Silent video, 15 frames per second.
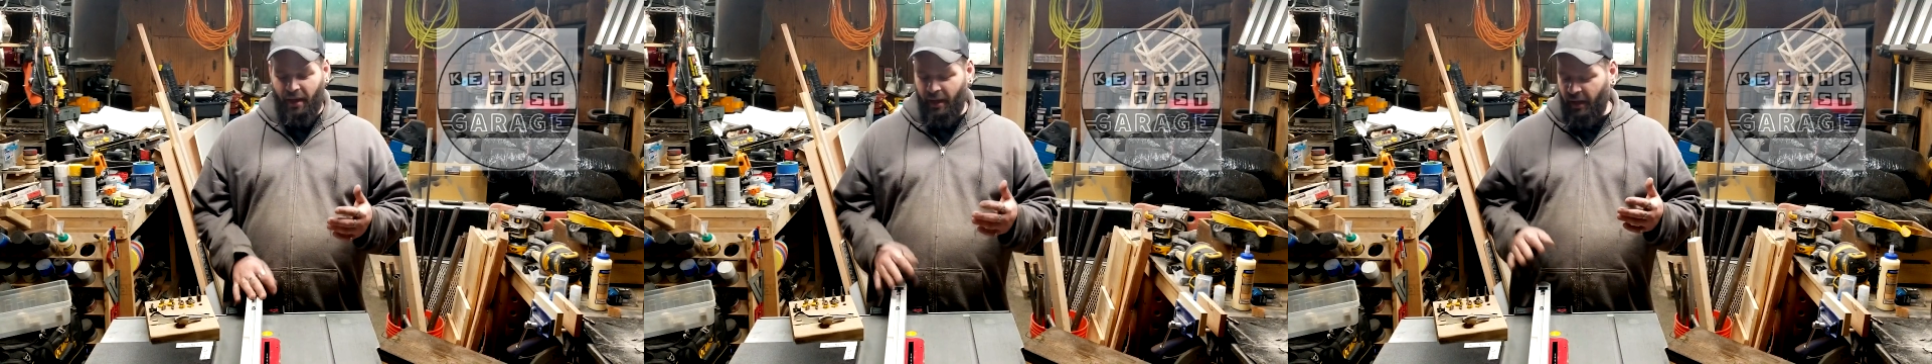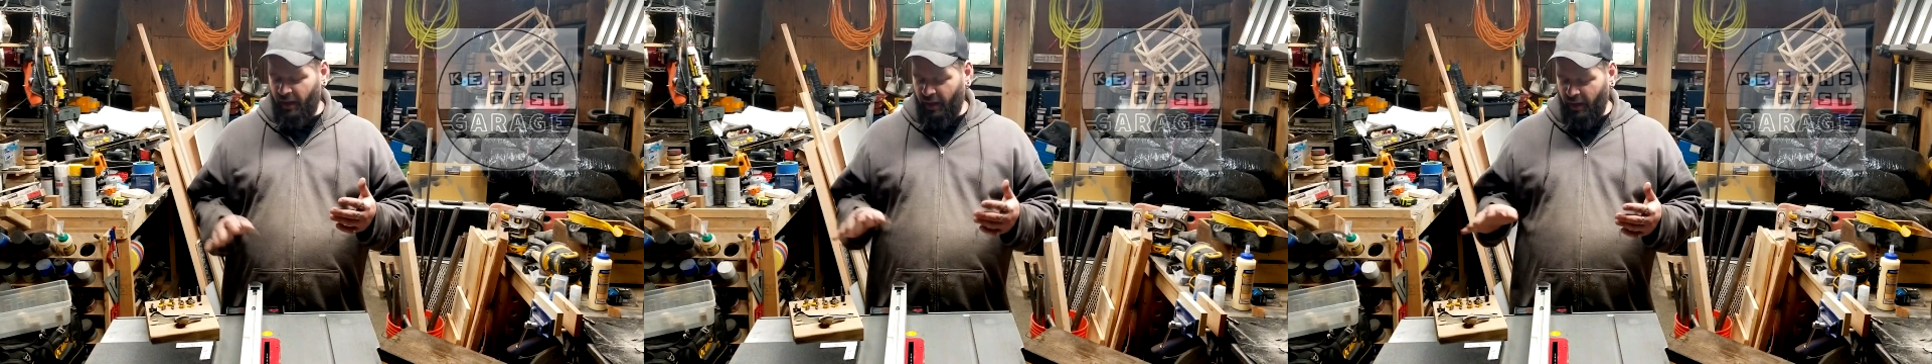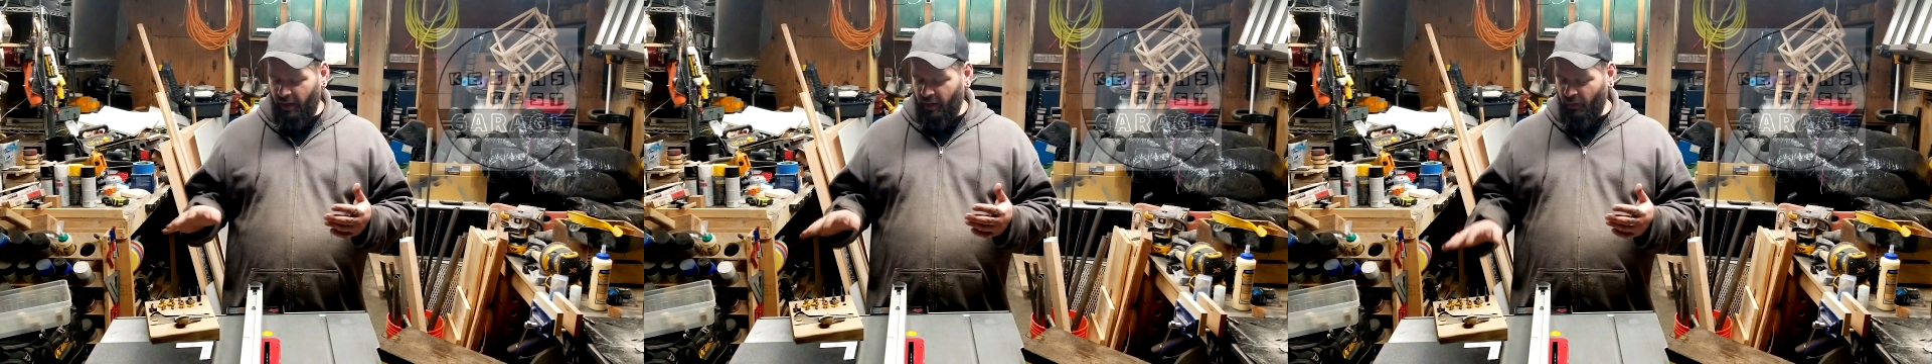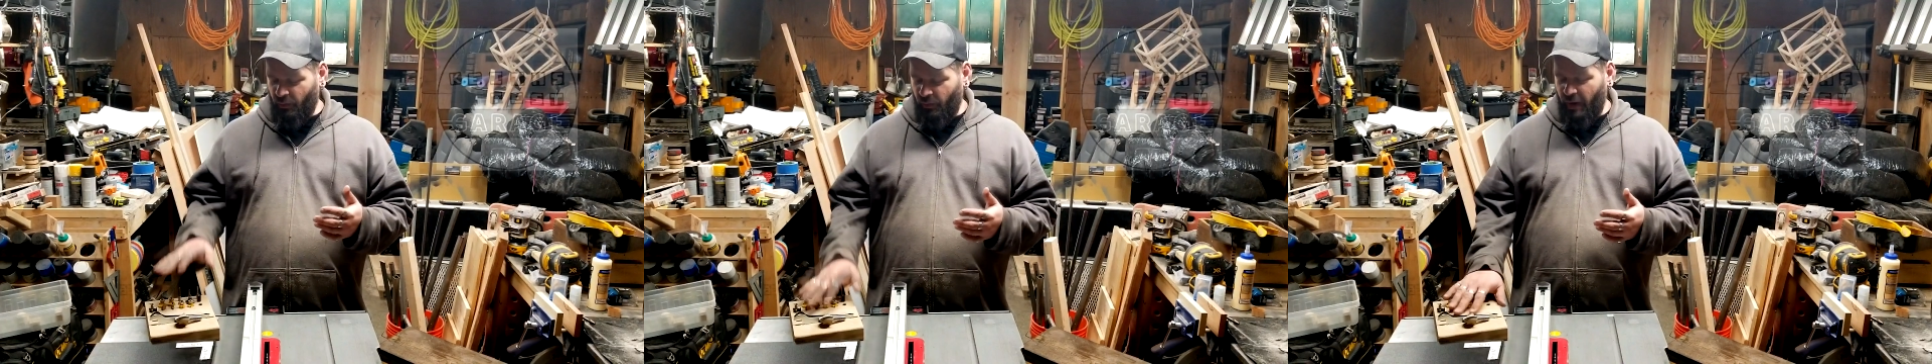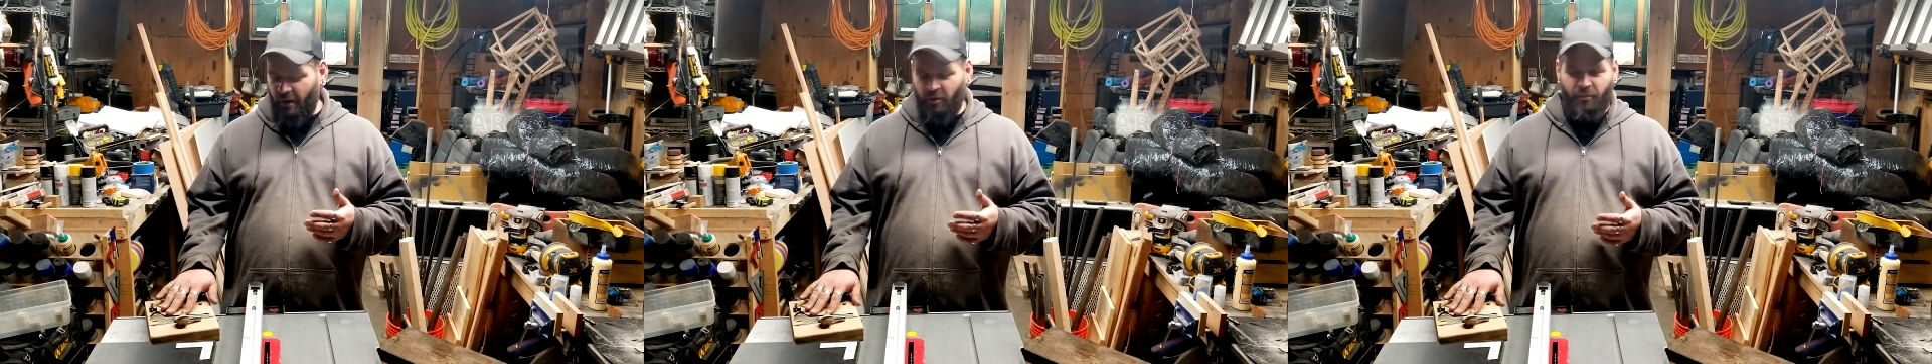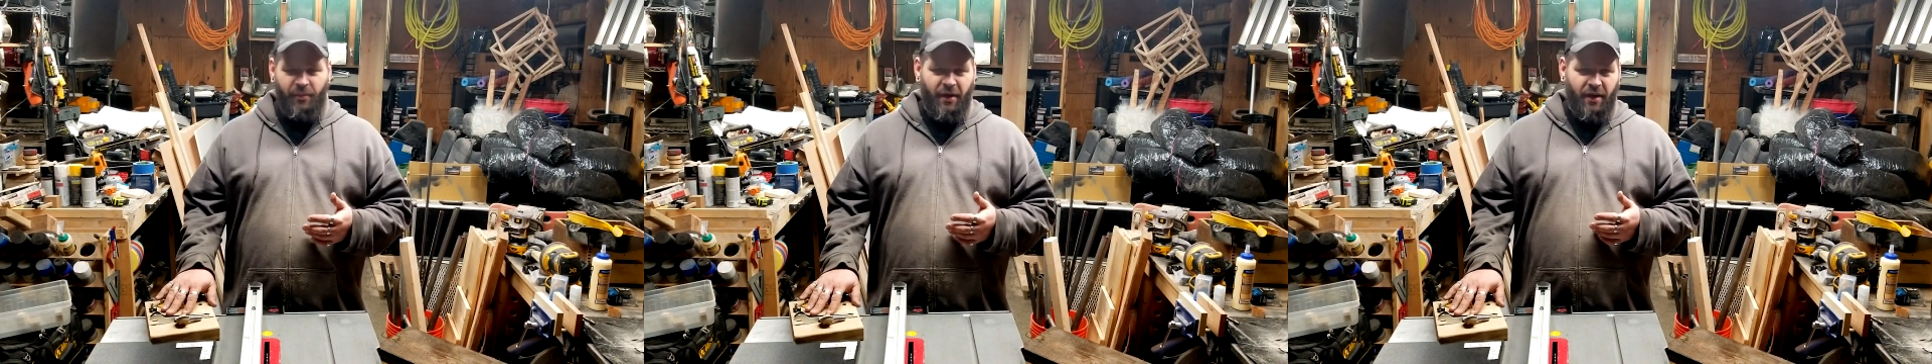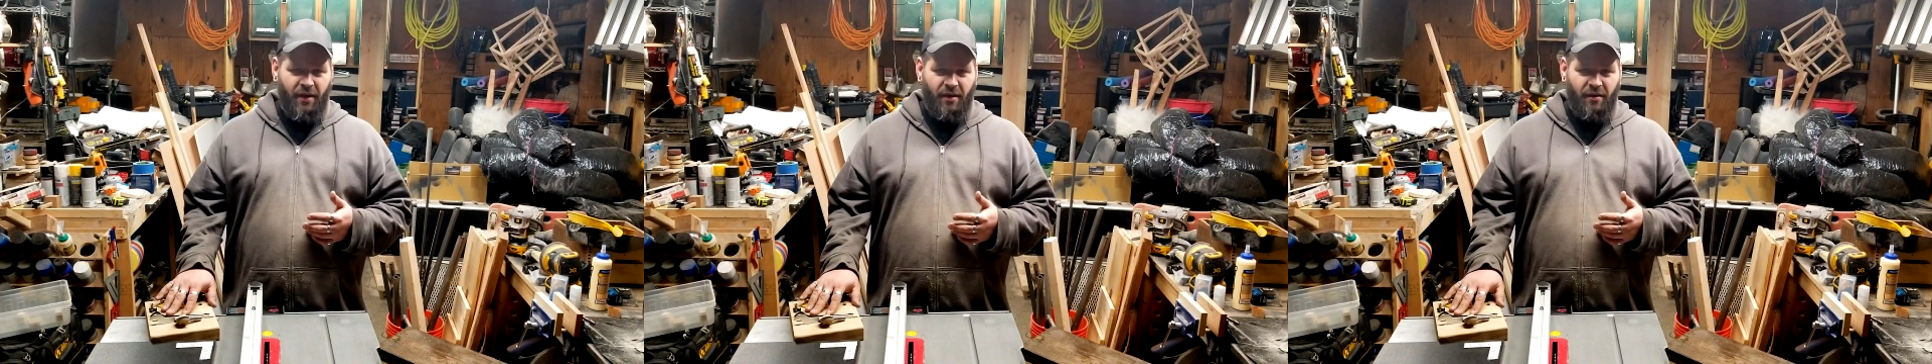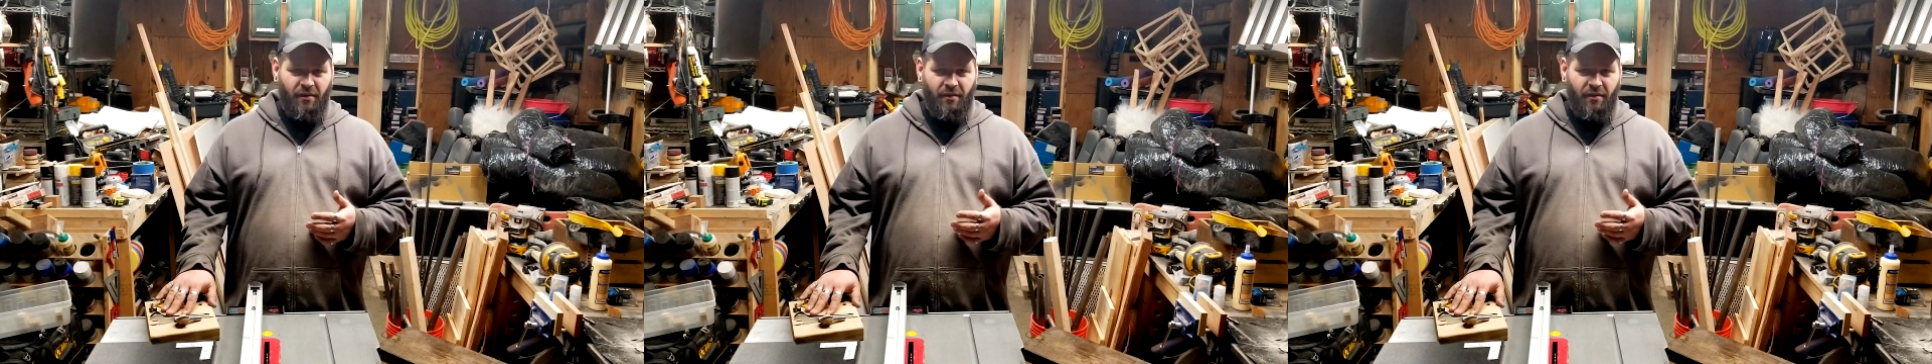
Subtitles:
a router bit